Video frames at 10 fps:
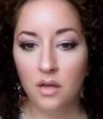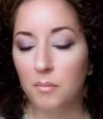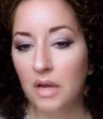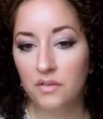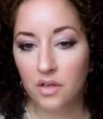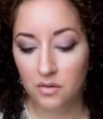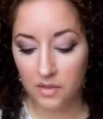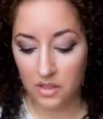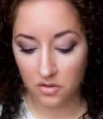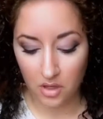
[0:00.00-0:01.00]
I'm not going to
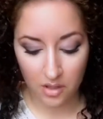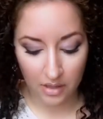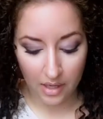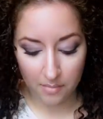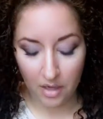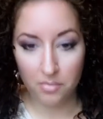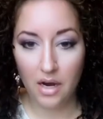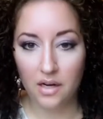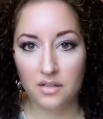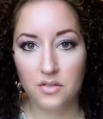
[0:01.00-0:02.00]
really talk a lot about
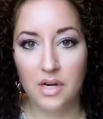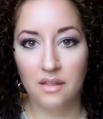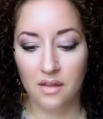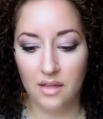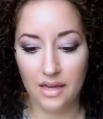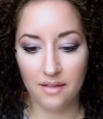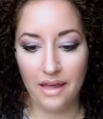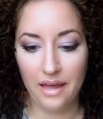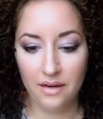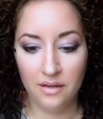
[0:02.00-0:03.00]
products or anything like
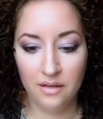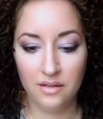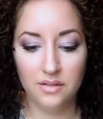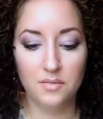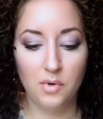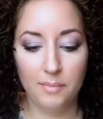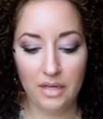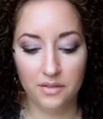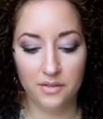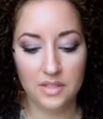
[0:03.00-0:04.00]
that. This is more
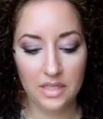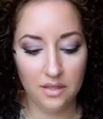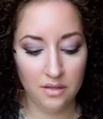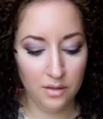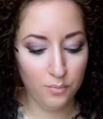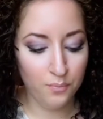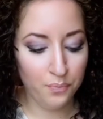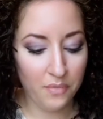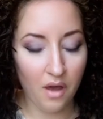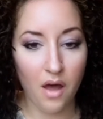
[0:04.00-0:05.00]
about the routine.
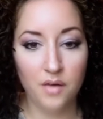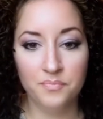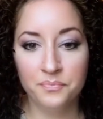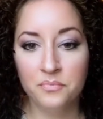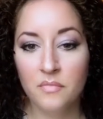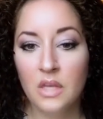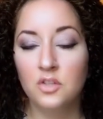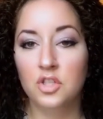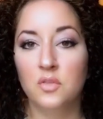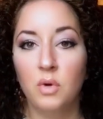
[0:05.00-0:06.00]

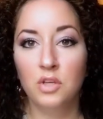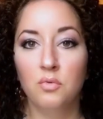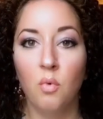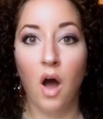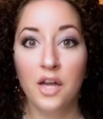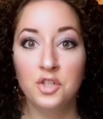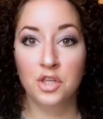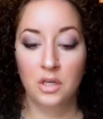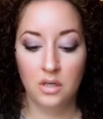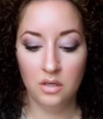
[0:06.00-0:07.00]
Just when you wash,
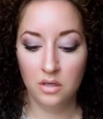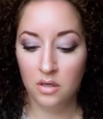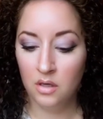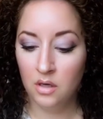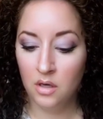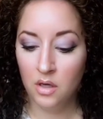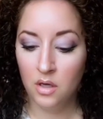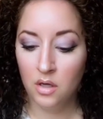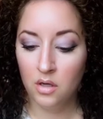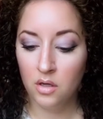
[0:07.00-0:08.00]

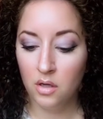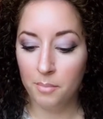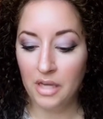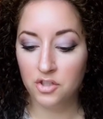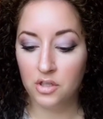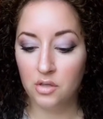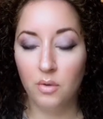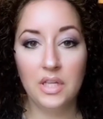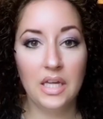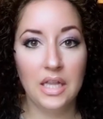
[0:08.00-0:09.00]
make sure that you
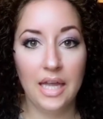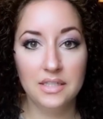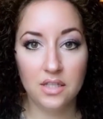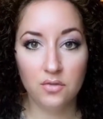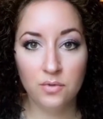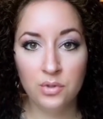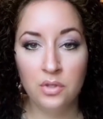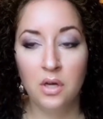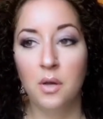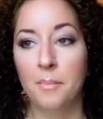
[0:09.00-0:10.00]
only cleanse at the
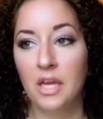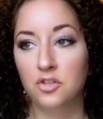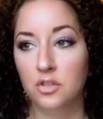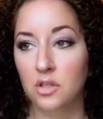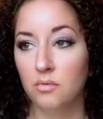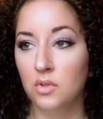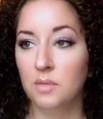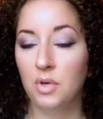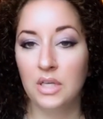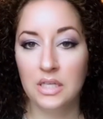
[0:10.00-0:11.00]
root. Make sure that you only
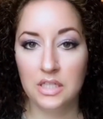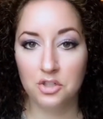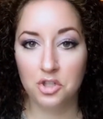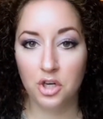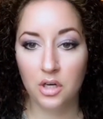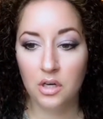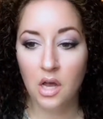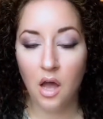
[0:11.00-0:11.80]
put conditioner